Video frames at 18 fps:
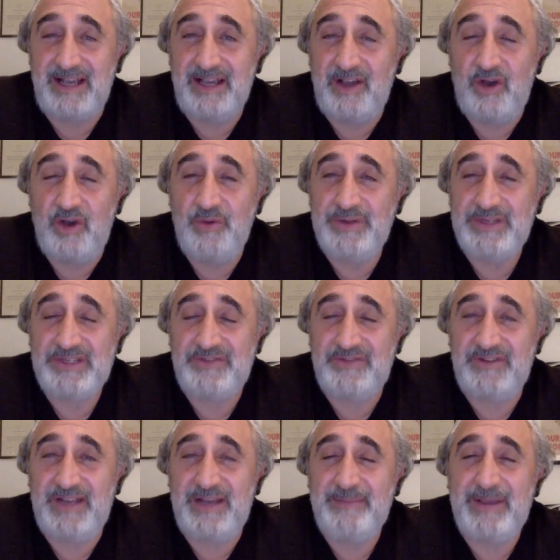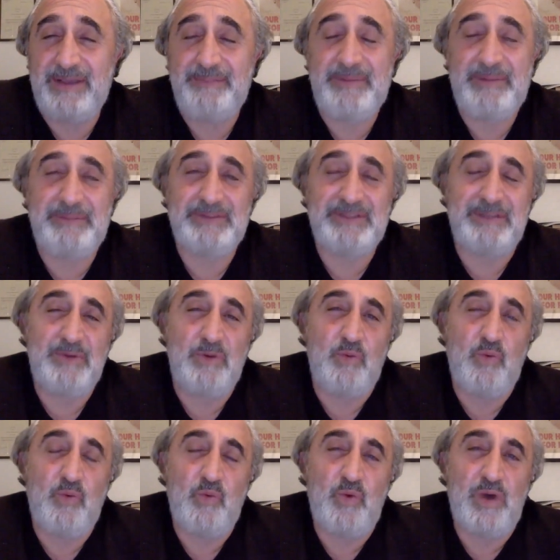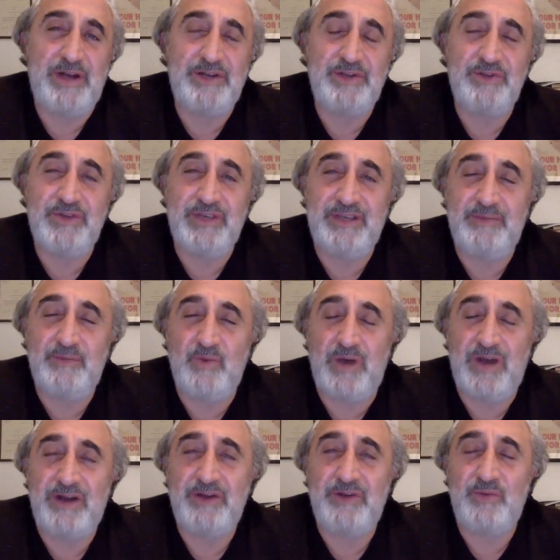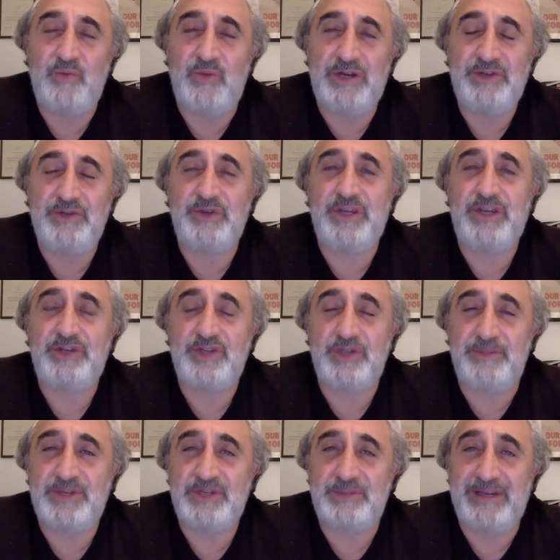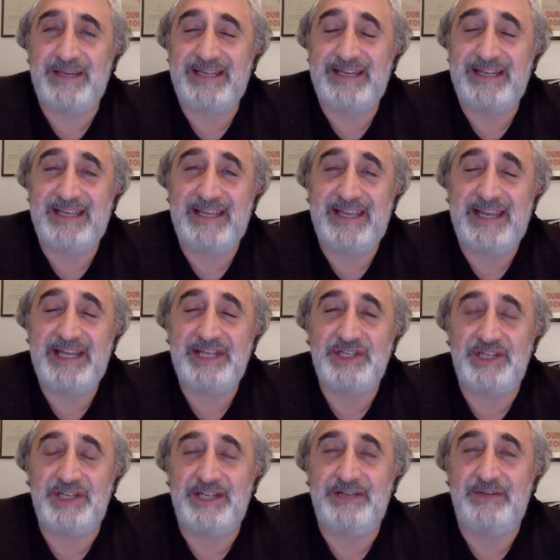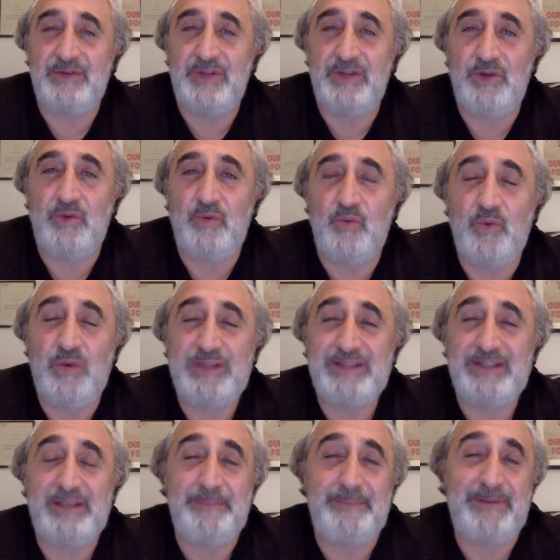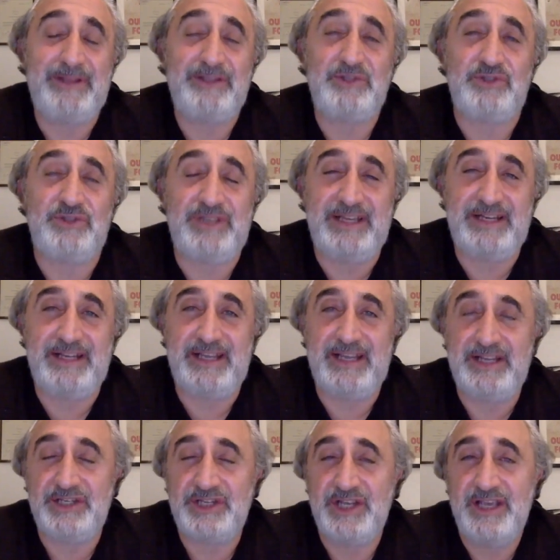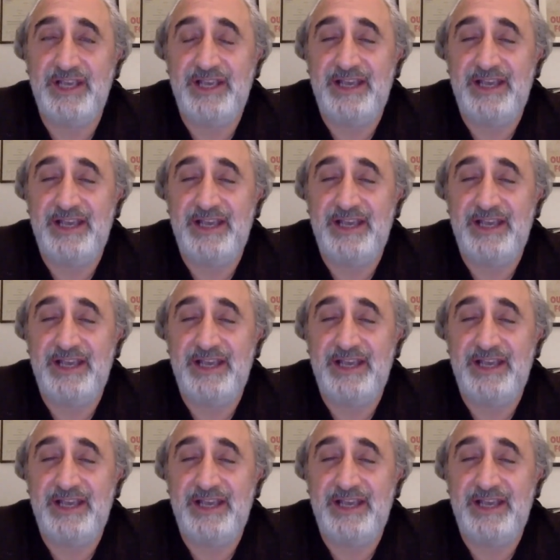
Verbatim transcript: I always feel. I mean, people tell me, why do you why why do you care so much about getting engaged? And you know, what compels you to get engaged?